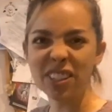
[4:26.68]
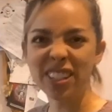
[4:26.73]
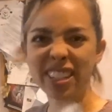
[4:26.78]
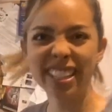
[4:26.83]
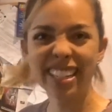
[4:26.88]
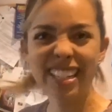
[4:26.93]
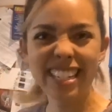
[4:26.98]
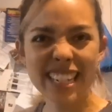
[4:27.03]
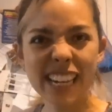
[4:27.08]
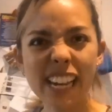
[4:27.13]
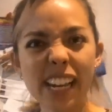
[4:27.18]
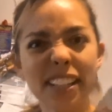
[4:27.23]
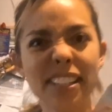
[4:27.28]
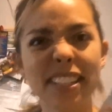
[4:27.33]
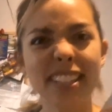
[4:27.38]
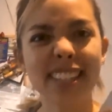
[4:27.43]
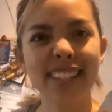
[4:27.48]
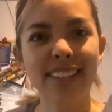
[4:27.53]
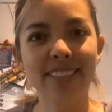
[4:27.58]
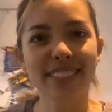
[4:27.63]
Gonna
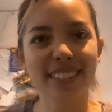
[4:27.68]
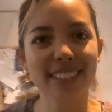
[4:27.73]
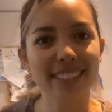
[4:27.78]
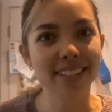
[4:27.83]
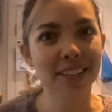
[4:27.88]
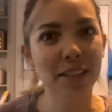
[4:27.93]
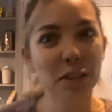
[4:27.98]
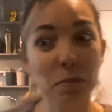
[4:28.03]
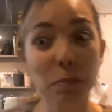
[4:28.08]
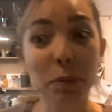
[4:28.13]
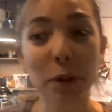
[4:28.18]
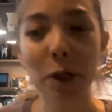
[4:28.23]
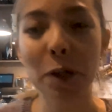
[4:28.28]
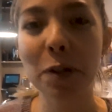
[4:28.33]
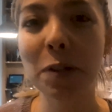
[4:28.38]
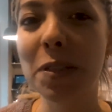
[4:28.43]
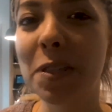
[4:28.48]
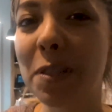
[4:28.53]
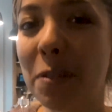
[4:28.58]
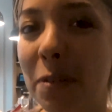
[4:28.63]
test if this explodes